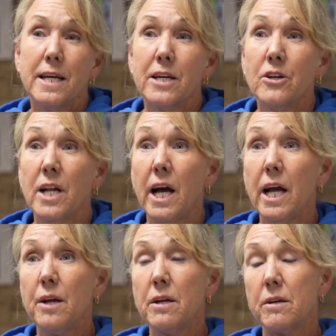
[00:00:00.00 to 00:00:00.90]
could
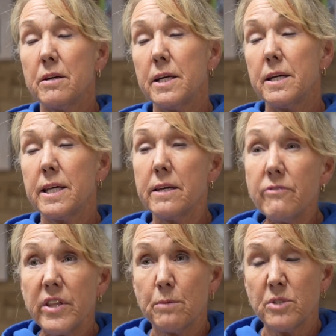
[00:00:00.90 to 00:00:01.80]
I
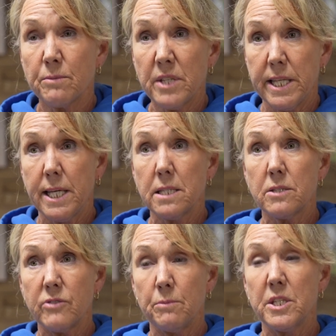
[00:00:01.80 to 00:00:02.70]
give them some
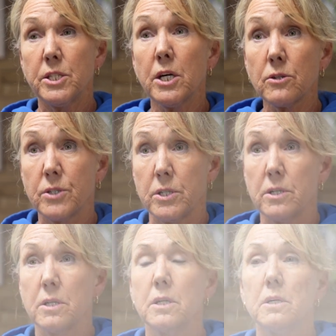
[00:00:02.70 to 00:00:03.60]
things from the shelter?